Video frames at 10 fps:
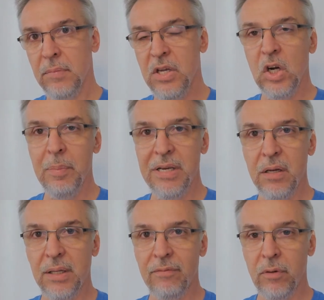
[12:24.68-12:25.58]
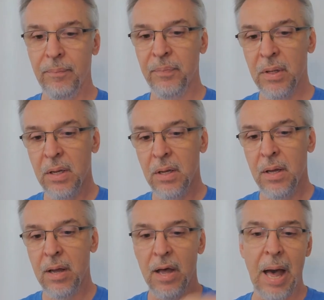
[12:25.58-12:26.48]
intermediate level.
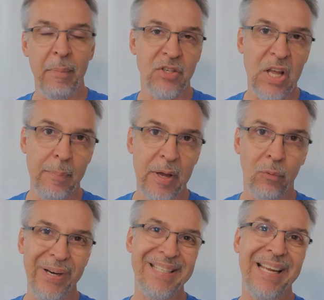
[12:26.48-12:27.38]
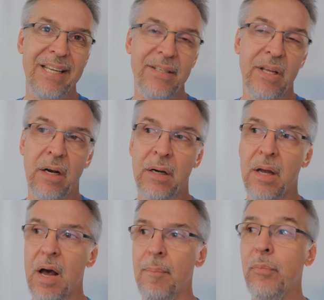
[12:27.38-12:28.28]
How much setup and reset is there?
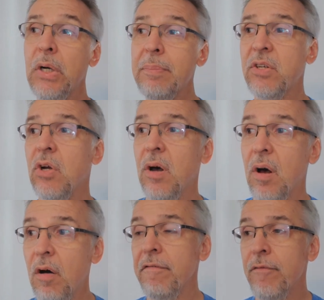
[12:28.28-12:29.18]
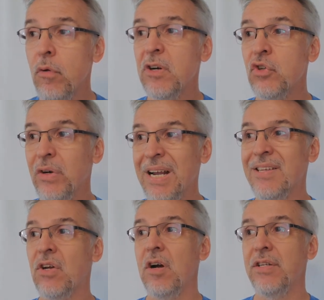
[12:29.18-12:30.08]
Um, pretty much all four
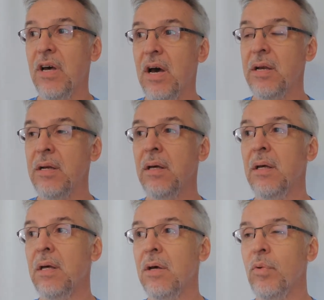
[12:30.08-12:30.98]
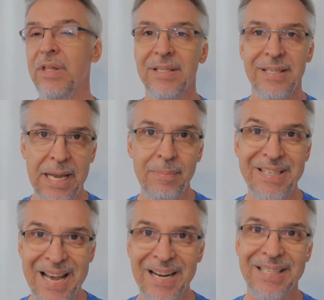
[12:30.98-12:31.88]
tricks are done with the same
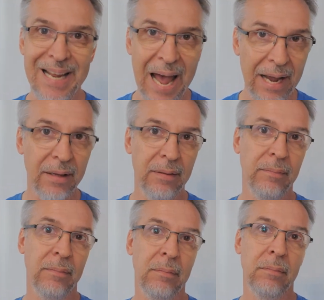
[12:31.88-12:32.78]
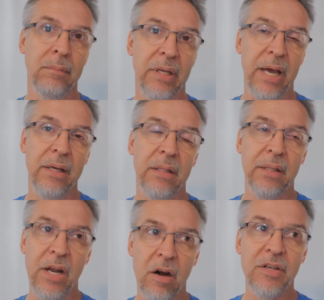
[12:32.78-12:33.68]
deck stack, okay?
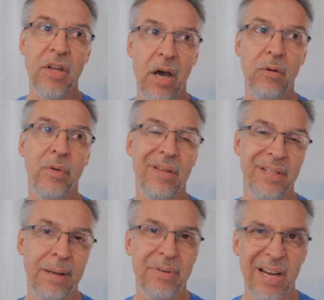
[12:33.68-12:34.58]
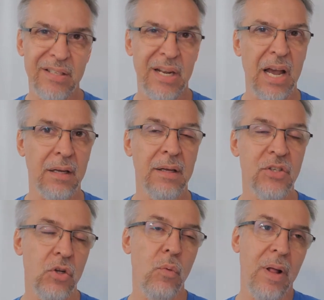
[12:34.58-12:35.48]
They are done with the same deck stack.
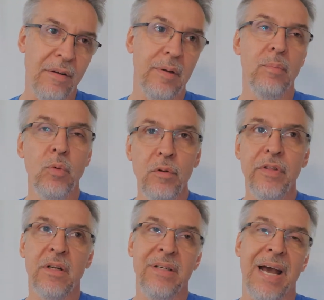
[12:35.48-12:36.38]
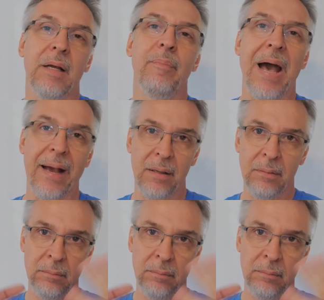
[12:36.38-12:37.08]
So you will have to move the deck back